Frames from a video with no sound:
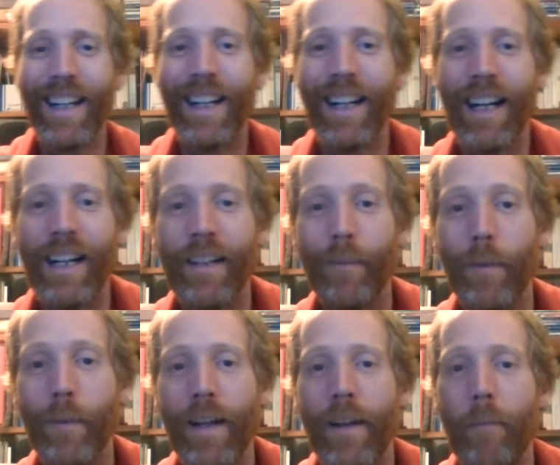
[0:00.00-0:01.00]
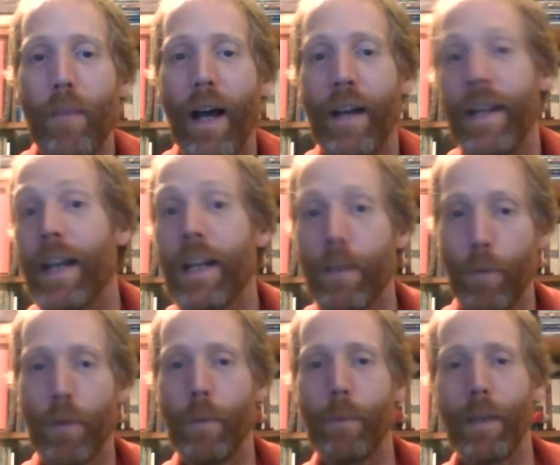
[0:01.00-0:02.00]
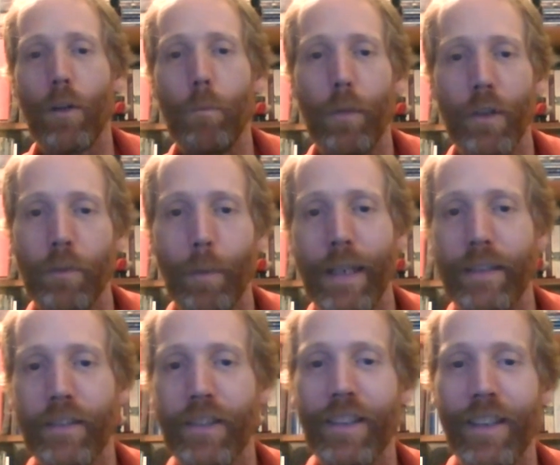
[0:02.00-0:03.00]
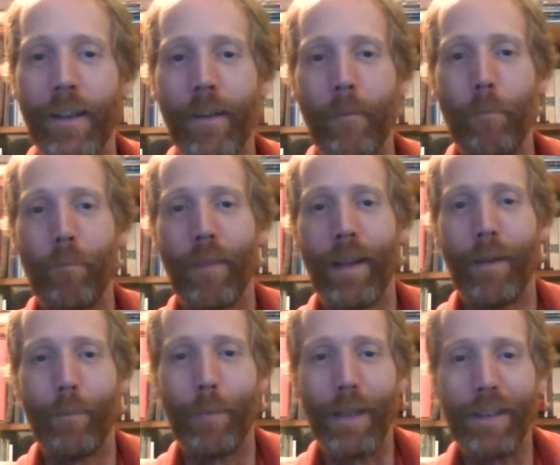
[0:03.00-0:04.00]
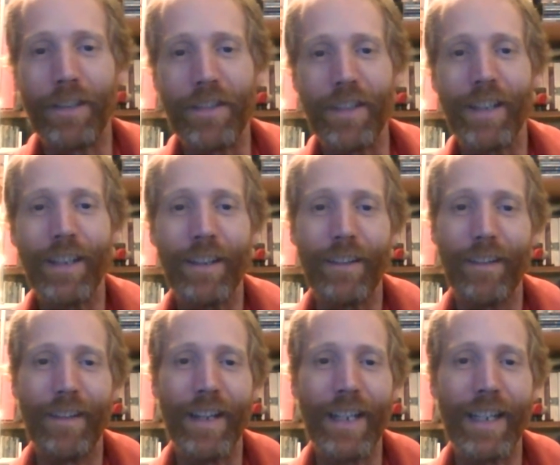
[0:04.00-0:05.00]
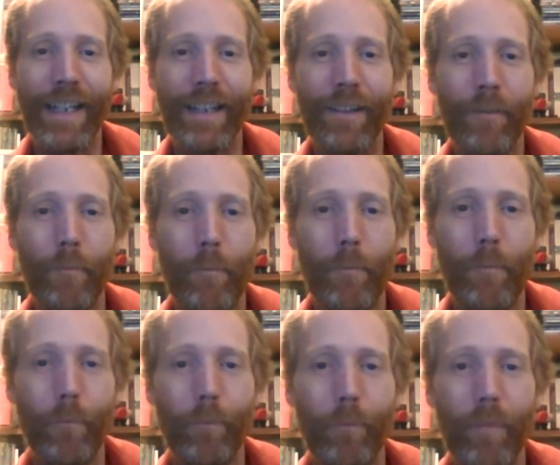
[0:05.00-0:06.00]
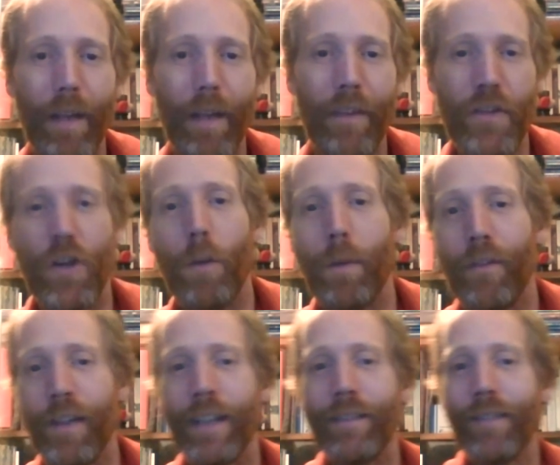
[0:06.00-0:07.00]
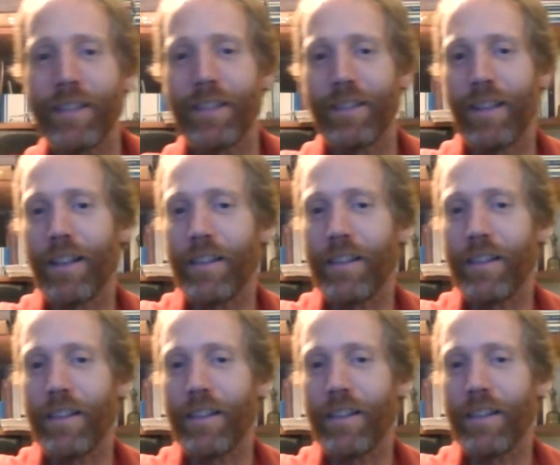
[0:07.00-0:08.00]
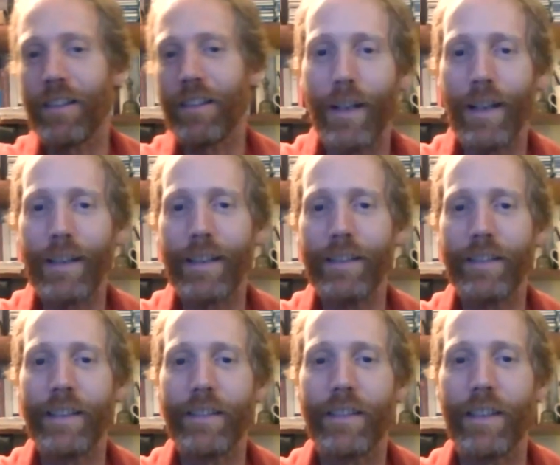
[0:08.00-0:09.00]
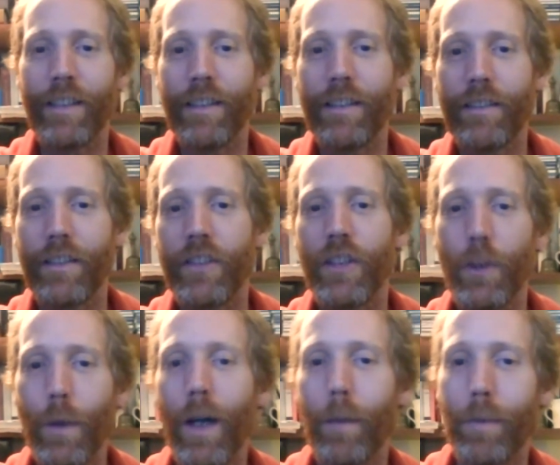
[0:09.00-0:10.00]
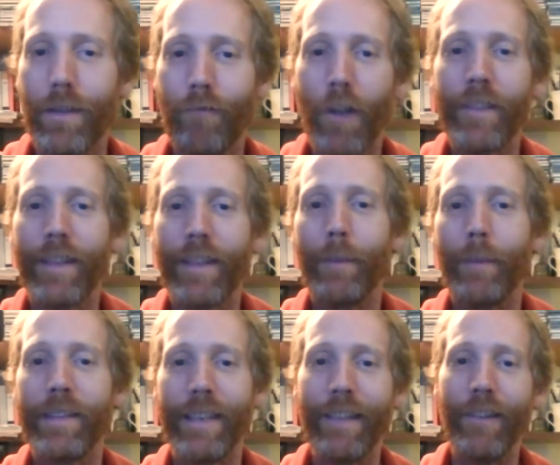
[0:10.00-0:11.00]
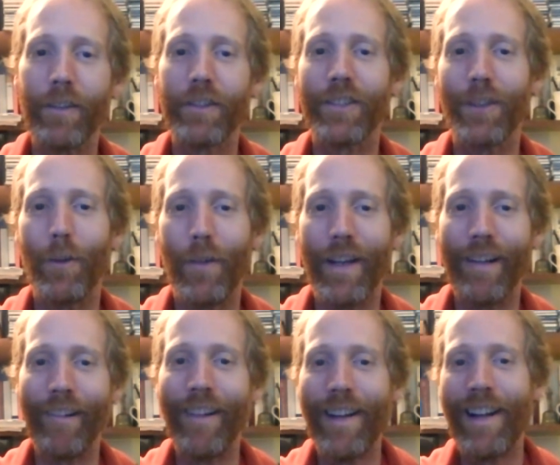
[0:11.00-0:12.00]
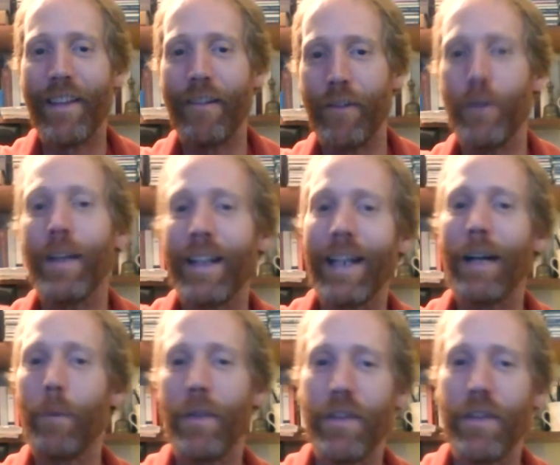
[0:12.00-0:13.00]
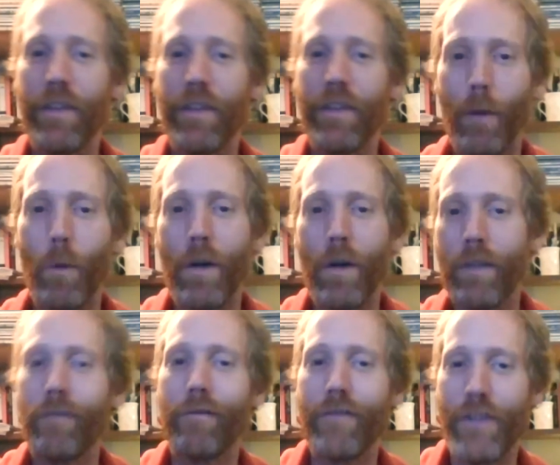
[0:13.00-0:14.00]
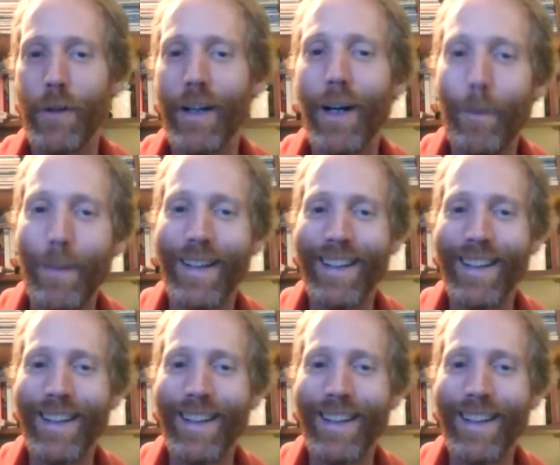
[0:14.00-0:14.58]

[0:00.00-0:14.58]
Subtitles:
And then I put them in my compost bins because the job of a slug and snail, if you like, is to chew up rotting materials. So they're doing that with the stuff I want chewed up,